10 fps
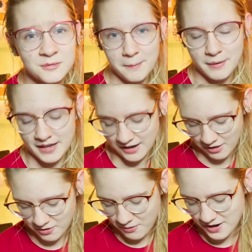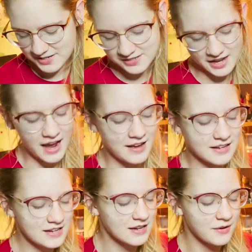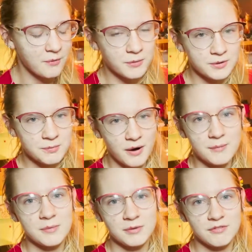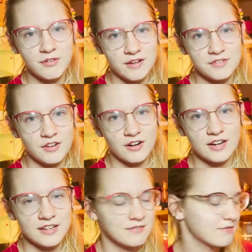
But otherwise, I would probably 5-star it.